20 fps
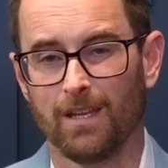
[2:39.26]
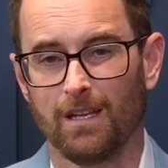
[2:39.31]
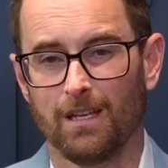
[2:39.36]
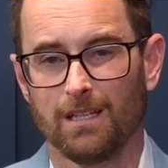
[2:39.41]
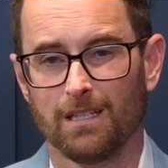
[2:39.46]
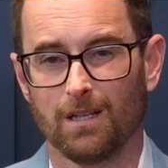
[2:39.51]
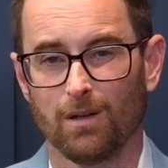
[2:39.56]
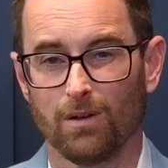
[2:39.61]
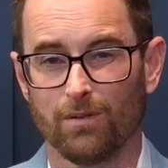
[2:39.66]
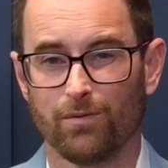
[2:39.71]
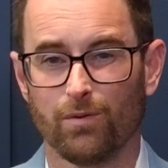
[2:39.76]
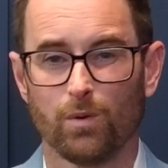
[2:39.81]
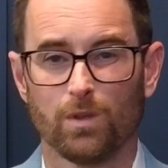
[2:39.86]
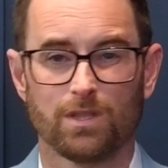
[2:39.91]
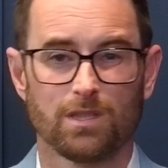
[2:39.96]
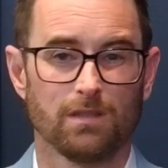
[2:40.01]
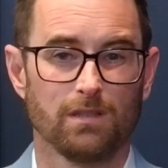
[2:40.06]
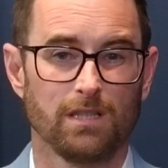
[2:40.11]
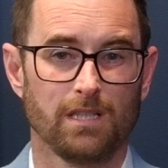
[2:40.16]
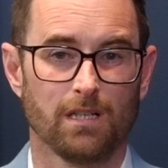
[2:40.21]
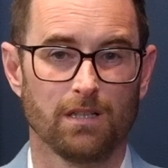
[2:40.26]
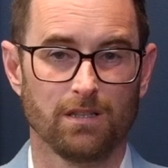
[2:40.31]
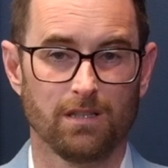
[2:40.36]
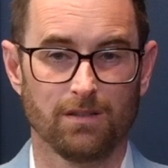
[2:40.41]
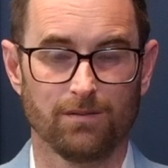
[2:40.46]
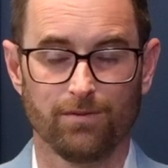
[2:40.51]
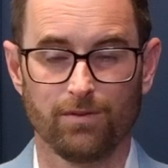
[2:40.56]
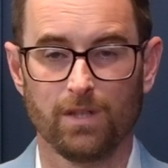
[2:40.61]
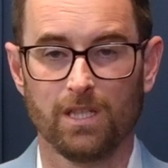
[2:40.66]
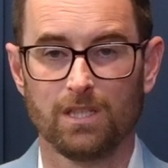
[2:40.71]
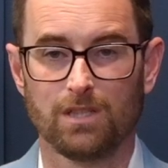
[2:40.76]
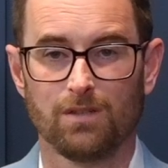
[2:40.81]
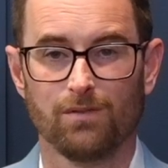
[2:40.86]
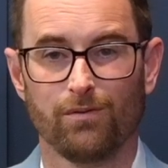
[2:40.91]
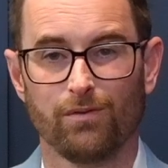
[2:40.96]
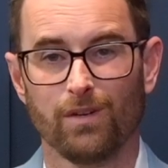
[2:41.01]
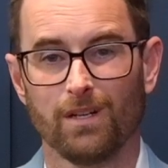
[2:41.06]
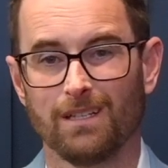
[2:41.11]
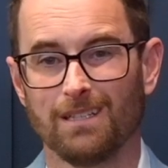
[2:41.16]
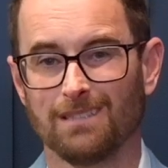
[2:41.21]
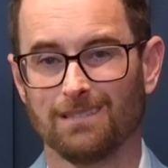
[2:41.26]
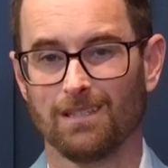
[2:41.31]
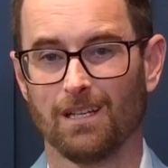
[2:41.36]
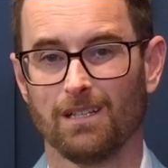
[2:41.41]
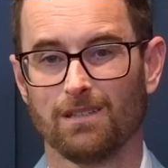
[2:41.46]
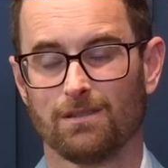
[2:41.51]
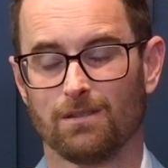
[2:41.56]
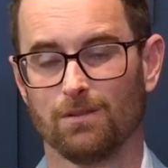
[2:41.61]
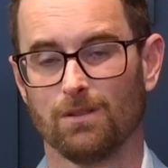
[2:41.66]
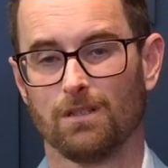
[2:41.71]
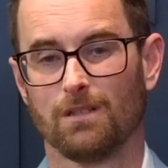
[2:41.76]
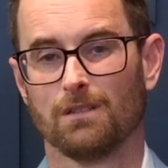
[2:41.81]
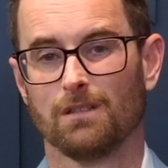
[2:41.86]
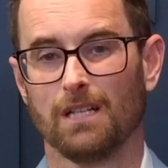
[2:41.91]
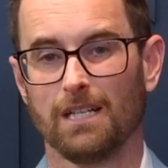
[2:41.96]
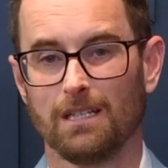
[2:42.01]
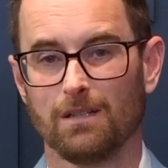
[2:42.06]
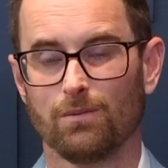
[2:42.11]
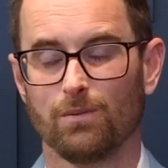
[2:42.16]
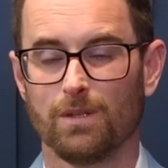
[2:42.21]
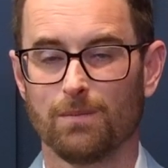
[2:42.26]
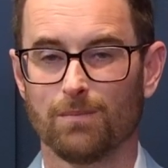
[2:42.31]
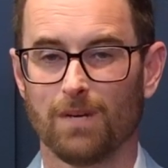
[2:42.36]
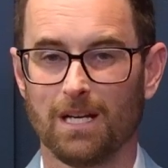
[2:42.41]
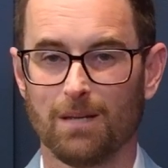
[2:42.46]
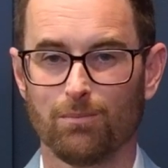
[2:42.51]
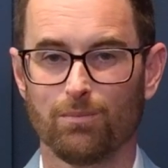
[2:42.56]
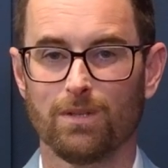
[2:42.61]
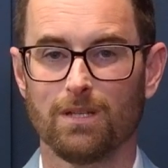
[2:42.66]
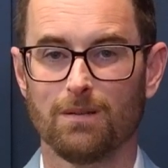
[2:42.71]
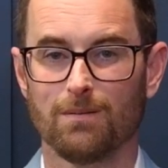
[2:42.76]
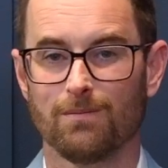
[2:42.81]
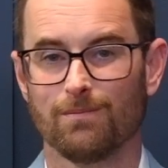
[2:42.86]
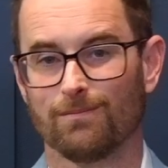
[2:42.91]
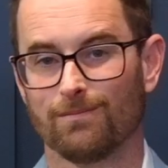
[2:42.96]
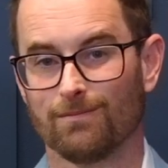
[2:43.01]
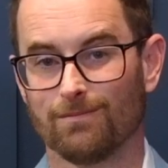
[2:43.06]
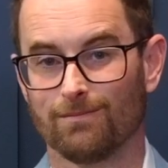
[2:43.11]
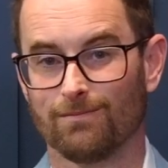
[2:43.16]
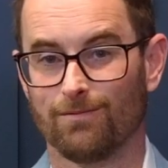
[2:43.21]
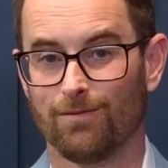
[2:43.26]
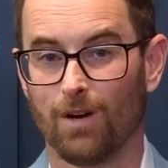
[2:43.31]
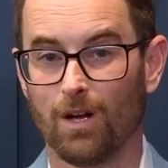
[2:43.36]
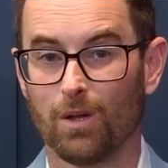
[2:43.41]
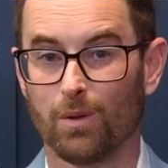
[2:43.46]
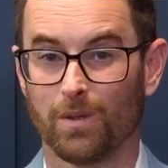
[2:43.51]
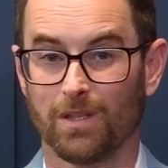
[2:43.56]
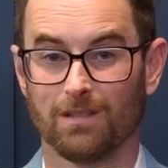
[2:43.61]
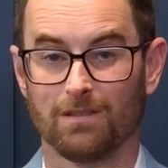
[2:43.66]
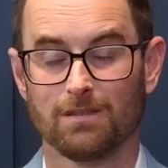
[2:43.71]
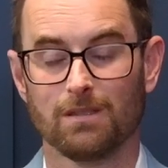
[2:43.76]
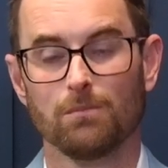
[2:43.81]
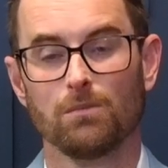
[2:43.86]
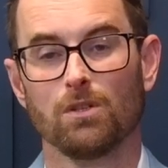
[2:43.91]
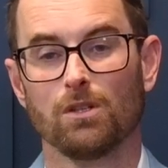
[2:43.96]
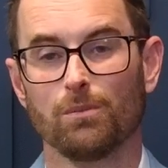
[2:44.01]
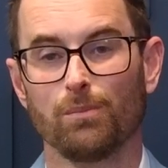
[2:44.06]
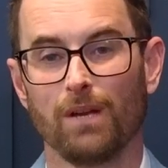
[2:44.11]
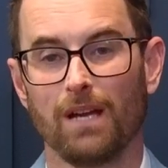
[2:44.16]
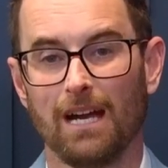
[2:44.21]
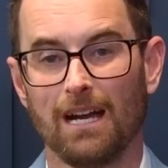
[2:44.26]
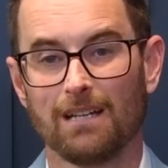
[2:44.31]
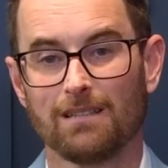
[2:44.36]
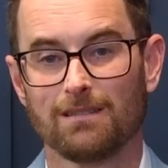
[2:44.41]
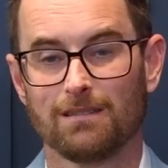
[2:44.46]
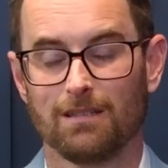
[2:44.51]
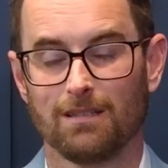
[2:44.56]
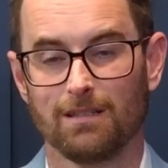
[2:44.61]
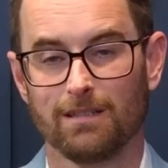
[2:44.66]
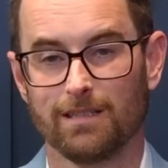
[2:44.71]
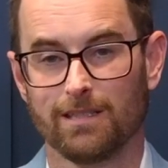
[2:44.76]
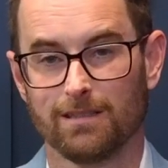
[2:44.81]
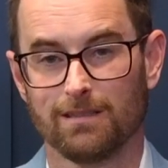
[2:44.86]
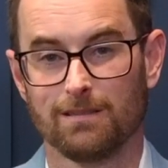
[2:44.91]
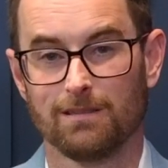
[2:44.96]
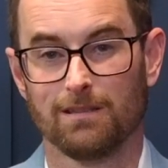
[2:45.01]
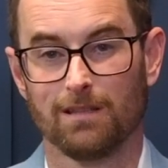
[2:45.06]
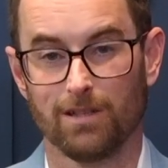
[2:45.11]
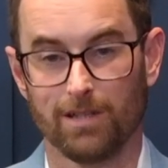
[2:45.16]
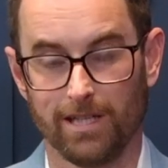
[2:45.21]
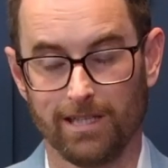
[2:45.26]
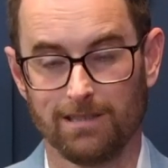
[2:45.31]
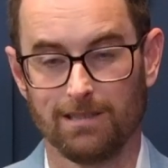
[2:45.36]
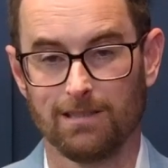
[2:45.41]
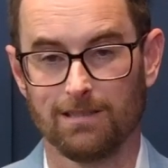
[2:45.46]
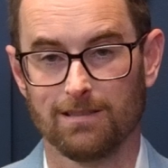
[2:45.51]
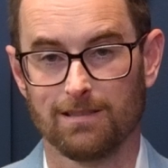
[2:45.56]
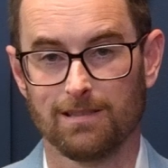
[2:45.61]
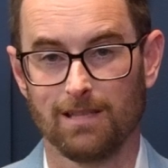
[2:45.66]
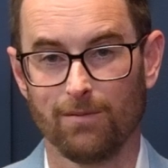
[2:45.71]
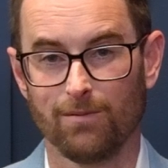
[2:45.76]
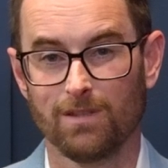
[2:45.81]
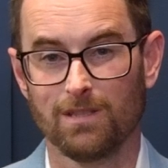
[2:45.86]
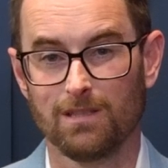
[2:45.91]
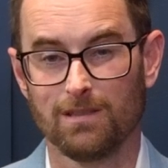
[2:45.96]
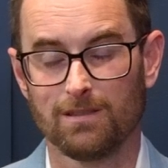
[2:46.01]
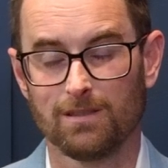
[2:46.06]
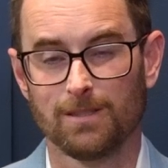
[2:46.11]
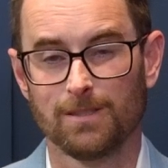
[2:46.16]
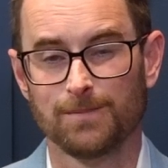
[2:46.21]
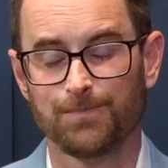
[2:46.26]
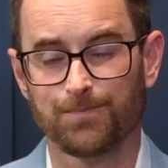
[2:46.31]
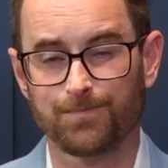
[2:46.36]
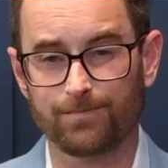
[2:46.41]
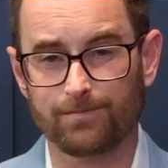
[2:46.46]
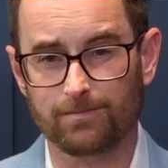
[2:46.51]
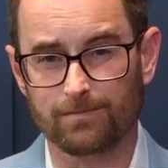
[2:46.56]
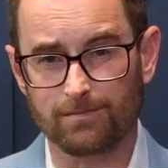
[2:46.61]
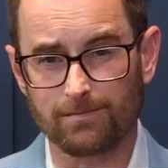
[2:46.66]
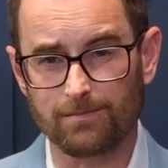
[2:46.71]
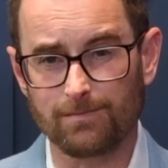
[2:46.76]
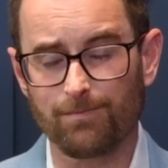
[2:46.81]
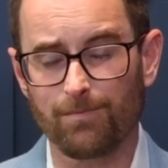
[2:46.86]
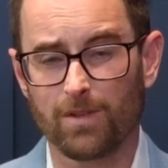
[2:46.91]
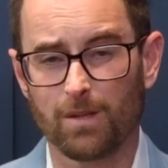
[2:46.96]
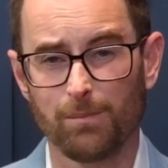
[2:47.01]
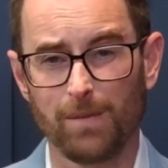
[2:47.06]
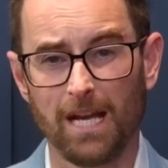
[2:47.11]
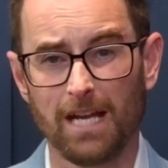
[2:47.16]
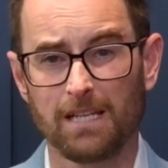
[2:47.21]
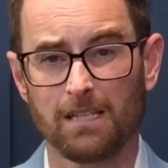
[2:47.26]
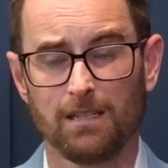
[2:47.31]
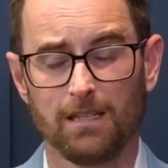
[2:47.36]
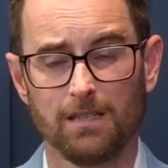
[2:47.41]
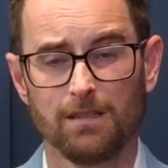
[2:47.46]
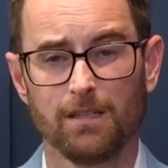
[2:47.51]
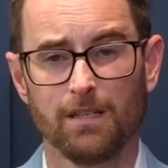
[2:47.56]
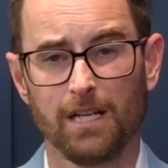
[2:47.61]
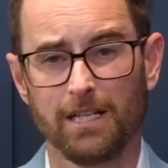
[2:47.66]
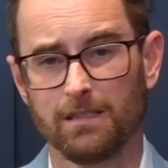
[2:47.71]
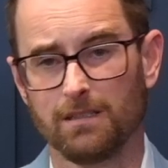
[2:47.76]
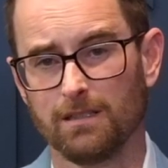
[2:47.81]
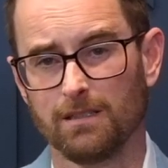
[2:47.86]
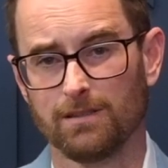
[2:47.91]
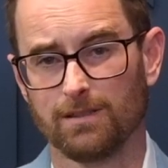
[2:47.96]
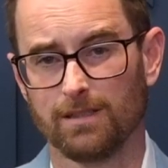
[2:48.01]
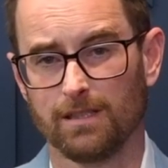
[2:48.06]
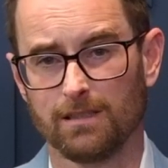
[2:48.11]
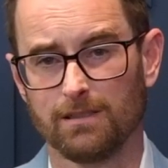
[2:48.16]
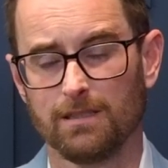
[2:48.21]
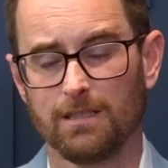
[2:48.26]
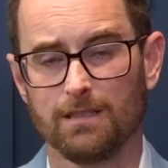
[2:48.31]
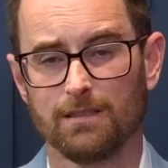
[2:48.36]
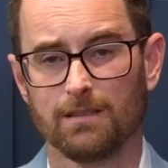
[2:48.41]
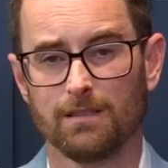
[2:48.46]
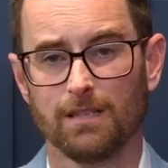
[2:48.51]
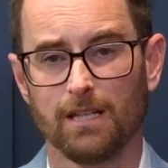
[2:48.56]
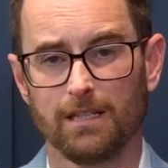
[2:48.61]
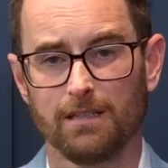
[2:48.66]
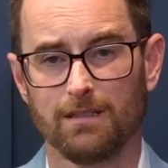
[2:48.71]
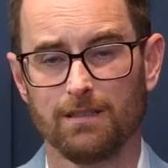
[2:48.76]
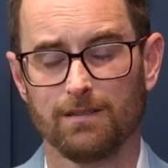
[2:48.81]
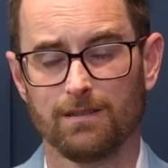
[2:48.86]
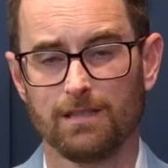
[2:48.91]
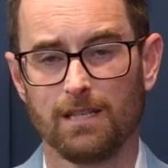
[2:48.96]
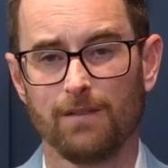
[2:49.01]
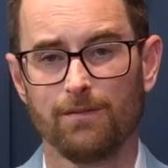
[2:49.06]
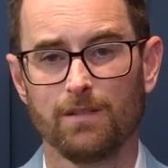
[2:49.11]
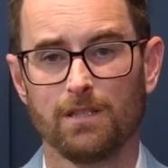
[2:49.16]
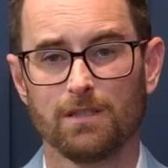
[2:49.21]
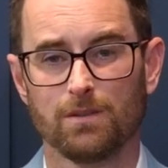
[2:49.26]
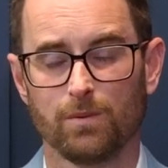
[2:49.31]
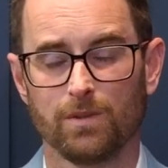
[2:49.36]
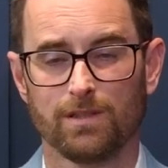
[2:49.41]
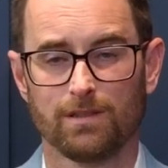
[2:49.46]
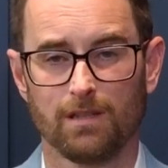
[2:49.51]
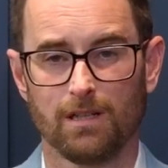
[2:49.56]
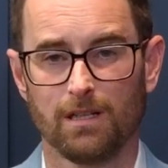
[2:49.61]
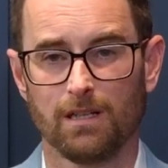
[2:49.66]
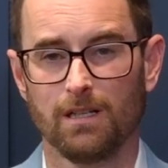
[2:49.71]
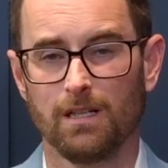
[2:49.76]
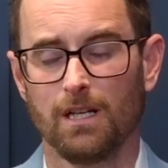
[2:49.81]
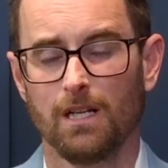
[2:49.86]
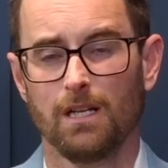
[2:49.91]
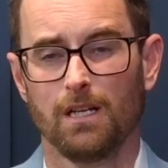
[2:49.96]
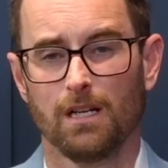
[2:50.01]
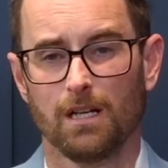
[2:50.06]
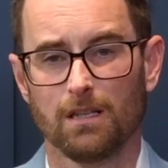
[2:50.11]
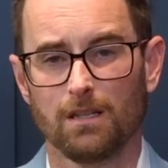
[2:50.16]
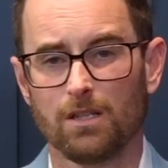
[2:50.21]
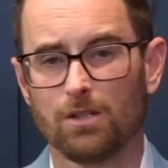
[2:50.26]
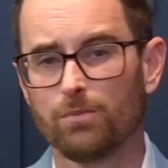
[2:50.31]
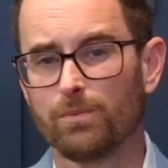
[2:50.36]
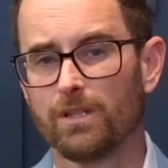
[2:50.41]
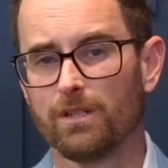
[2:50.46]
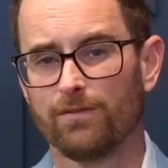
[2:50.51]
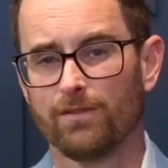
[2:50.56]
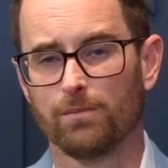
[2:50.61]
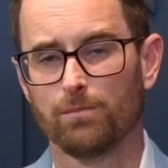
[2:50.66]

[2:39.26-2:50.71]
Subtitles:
Now, unfortunately, on the inflation front, it does look like we might be following a similar path to the 1970s. Back in the 1960s and 1970s, we saw a little bit of a